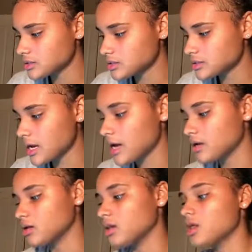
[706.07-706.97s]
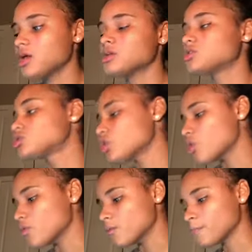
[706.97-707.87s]
Tidal.
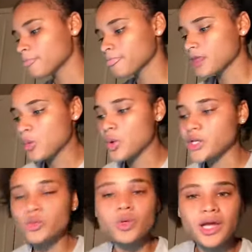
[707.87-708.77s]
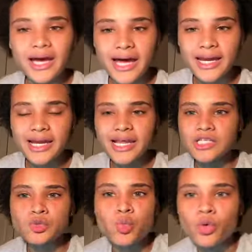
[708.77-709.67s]
So when you look at it,
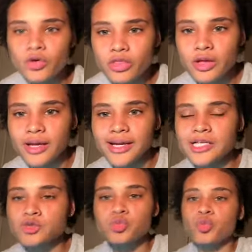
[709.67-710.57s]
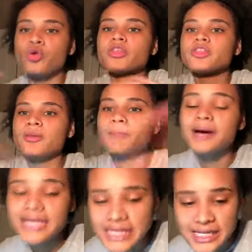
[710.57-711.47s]
it's worth it. It's worth your
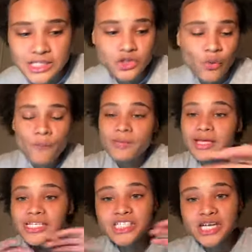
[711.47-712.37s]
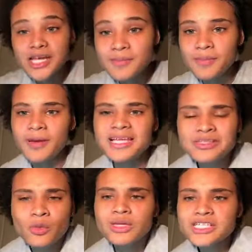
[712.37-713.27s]
money. Don't be cheap. It's
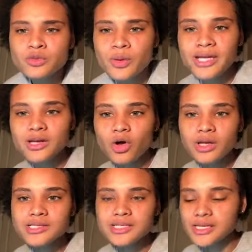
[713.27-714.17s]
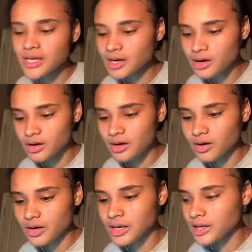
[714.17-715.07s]
only $20 a year.
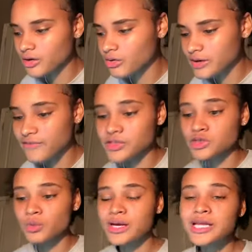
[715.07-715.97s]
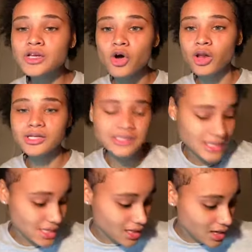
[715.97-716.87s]
Literally for $20
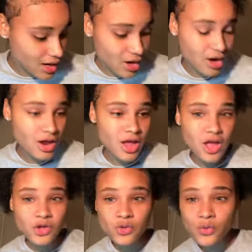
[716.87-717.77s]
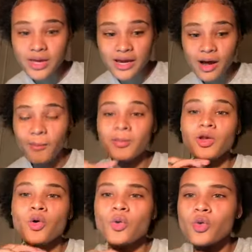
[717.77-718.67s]
a year, you can
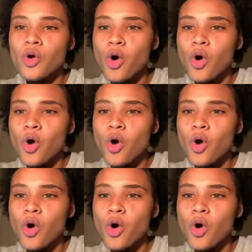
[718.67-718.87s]
upload